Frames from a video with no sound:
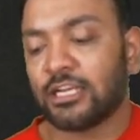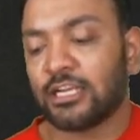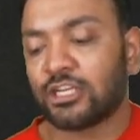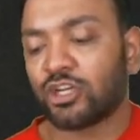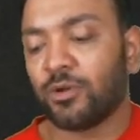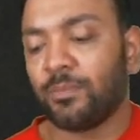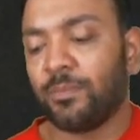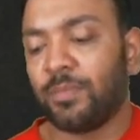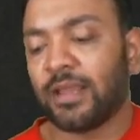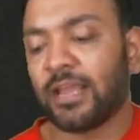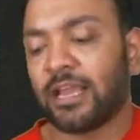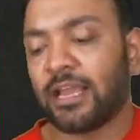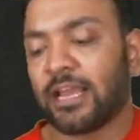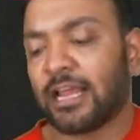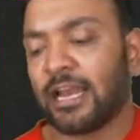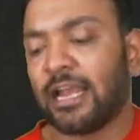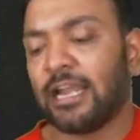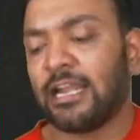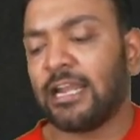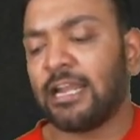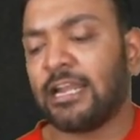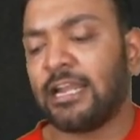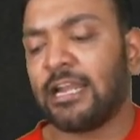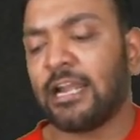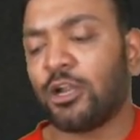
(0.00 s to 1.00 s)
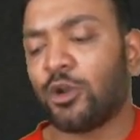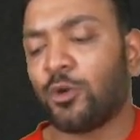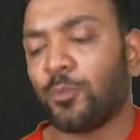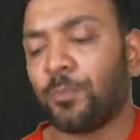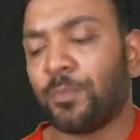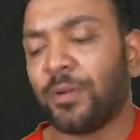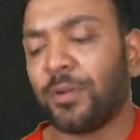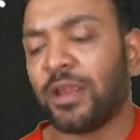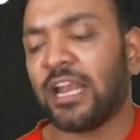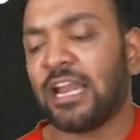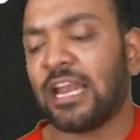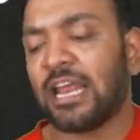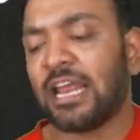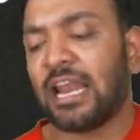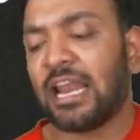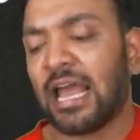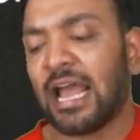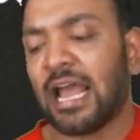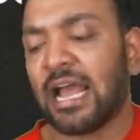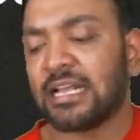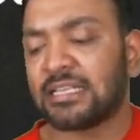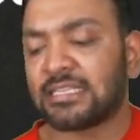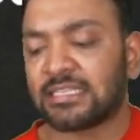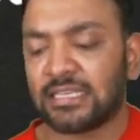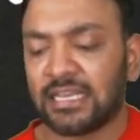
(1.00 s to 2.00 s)
should be credited to P&L
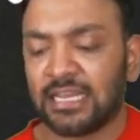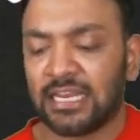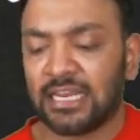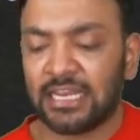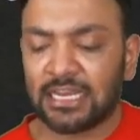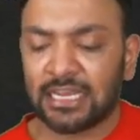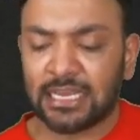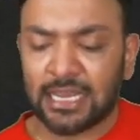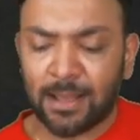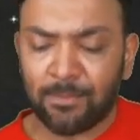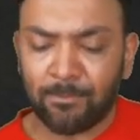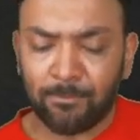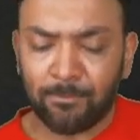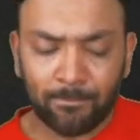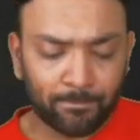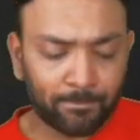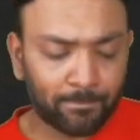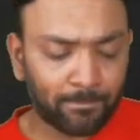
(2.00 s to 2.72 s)
as income.